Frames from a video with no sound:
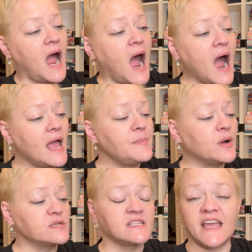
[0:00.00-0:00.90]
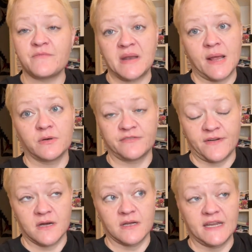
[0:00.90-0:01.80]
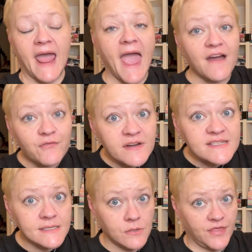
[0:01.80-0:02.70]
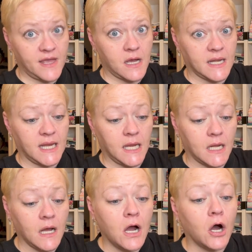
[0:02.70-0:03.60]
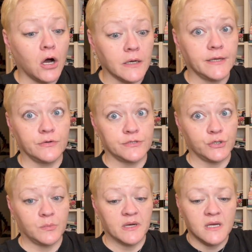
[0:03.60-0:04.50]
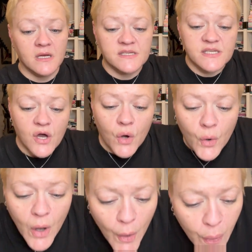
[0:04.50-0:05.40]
I personally have been able to find every single thing I need on YouTube. So,